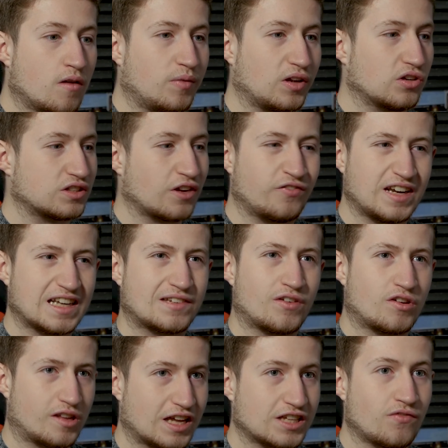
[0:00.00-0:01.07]
because I think
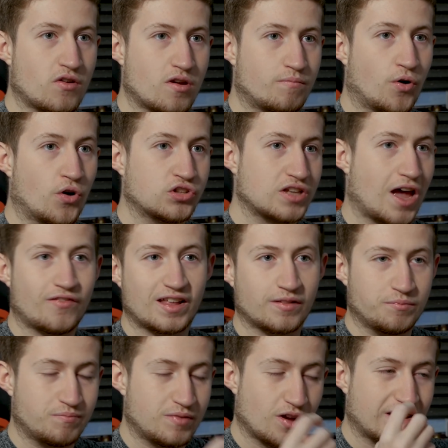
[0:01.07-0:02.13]
that's very important to have
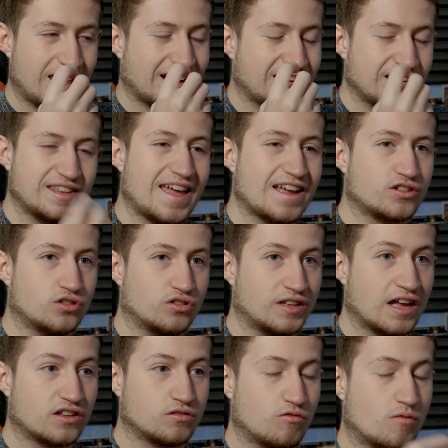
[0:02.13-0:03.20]
that connection
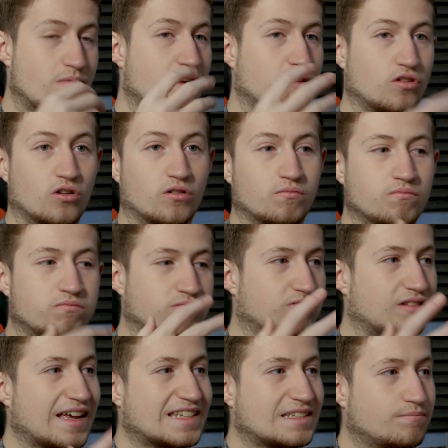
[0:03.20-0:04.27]
that
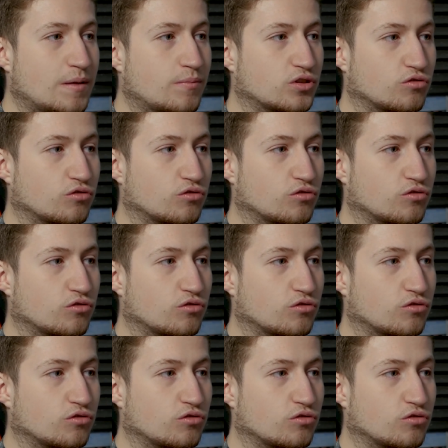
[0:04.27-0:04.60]
gets people